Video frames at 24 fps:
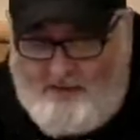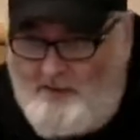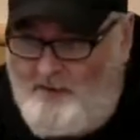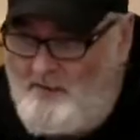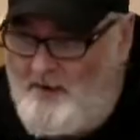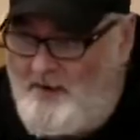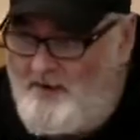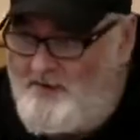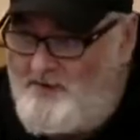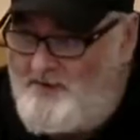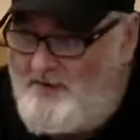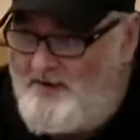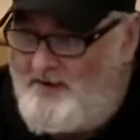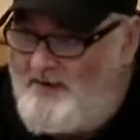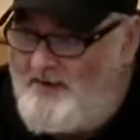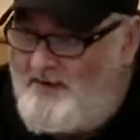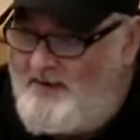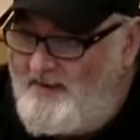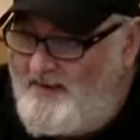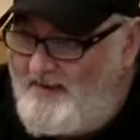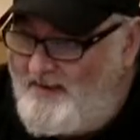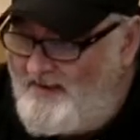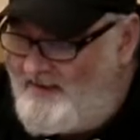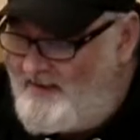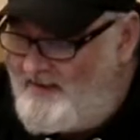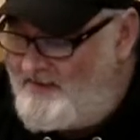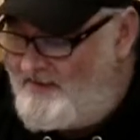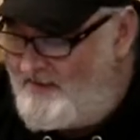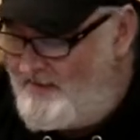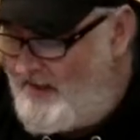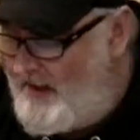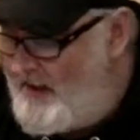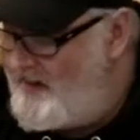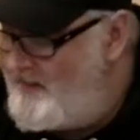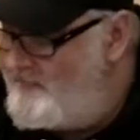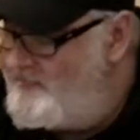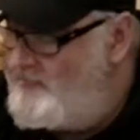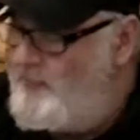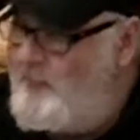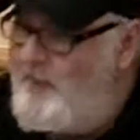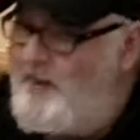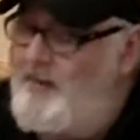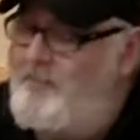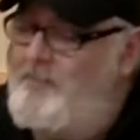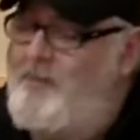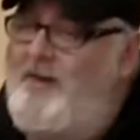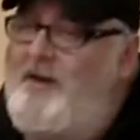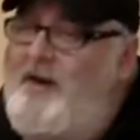very much. So again, if you
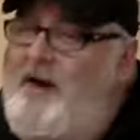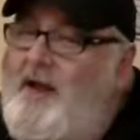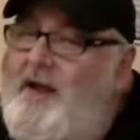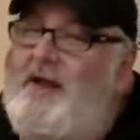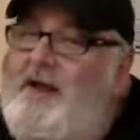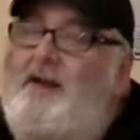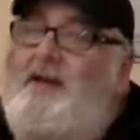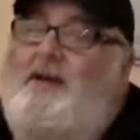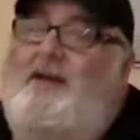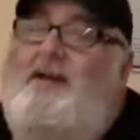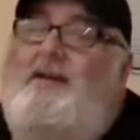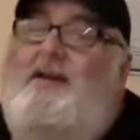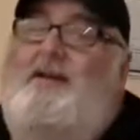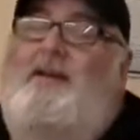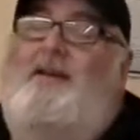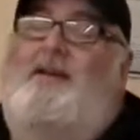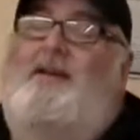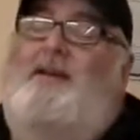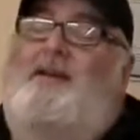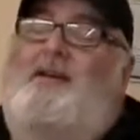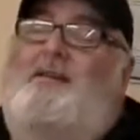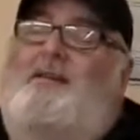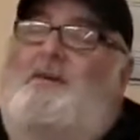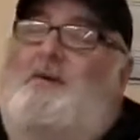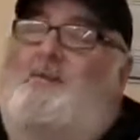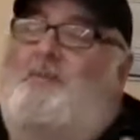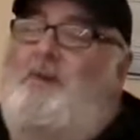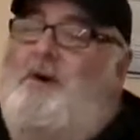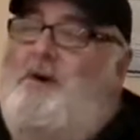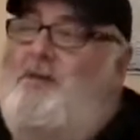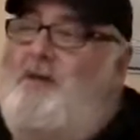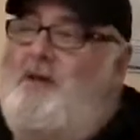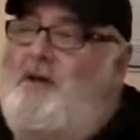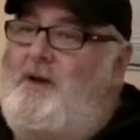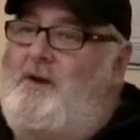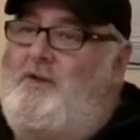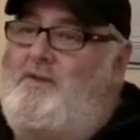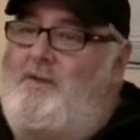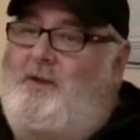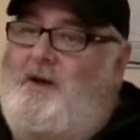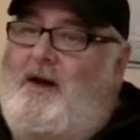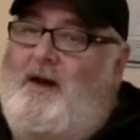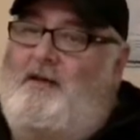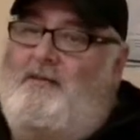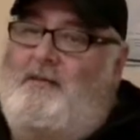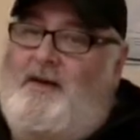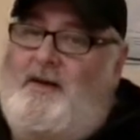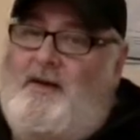want a parade for a birthday or
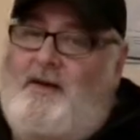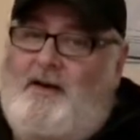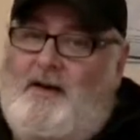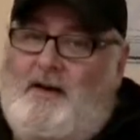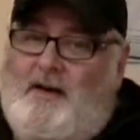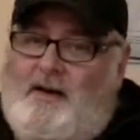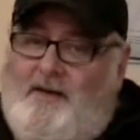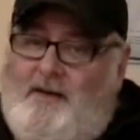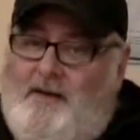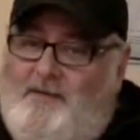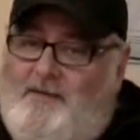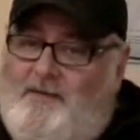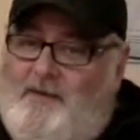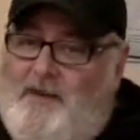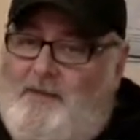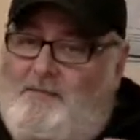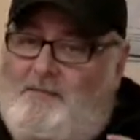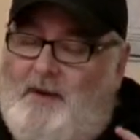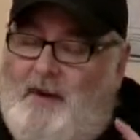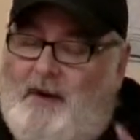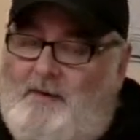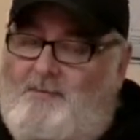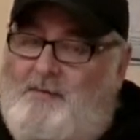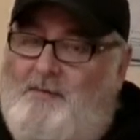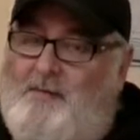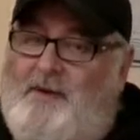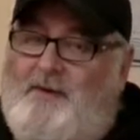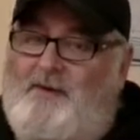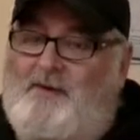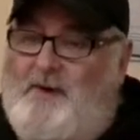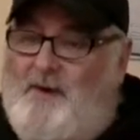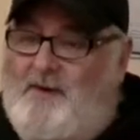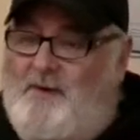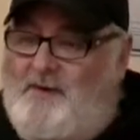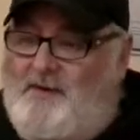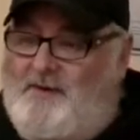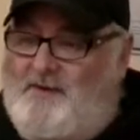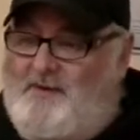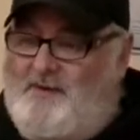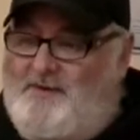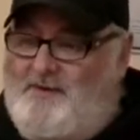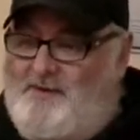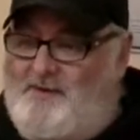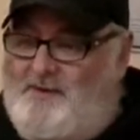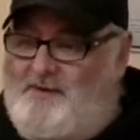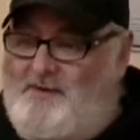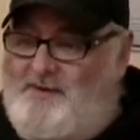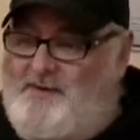whatever, give them a couple of weeks notice.
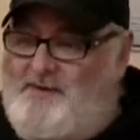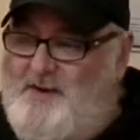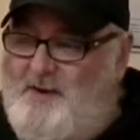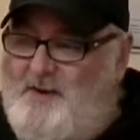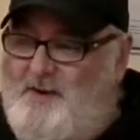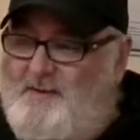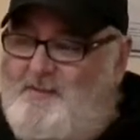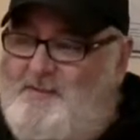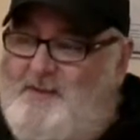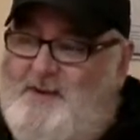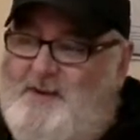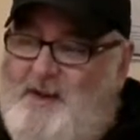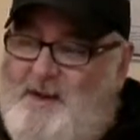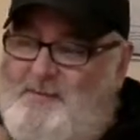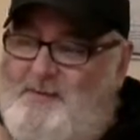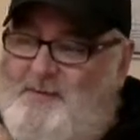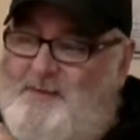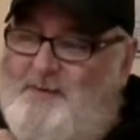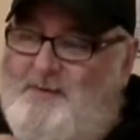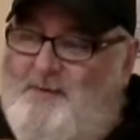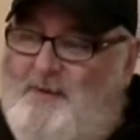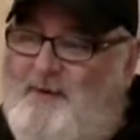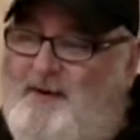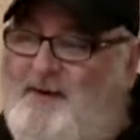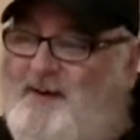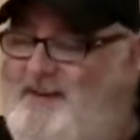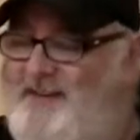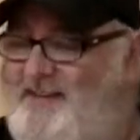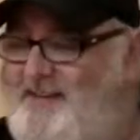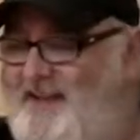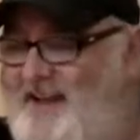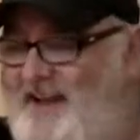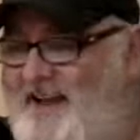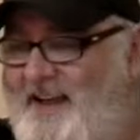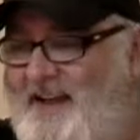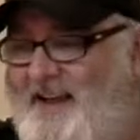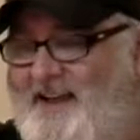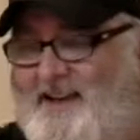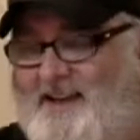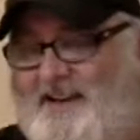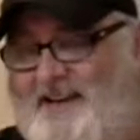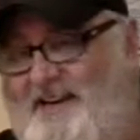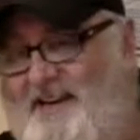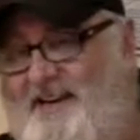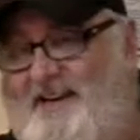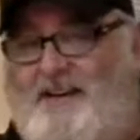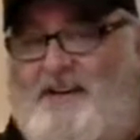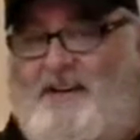Don't just show up the day before and say, hey, can
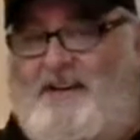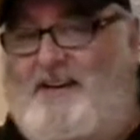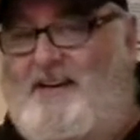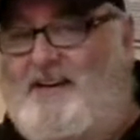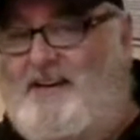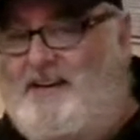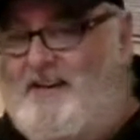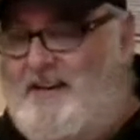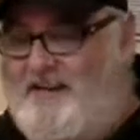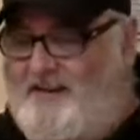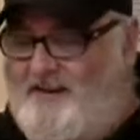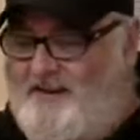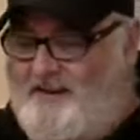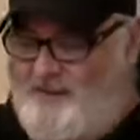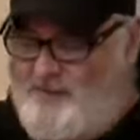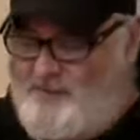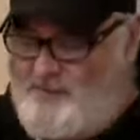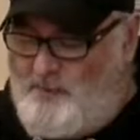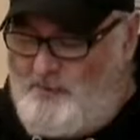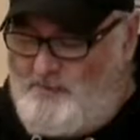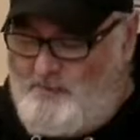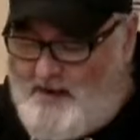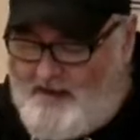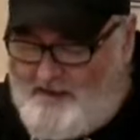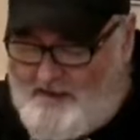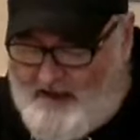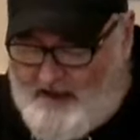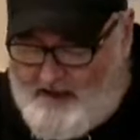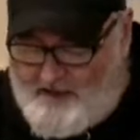you swing by the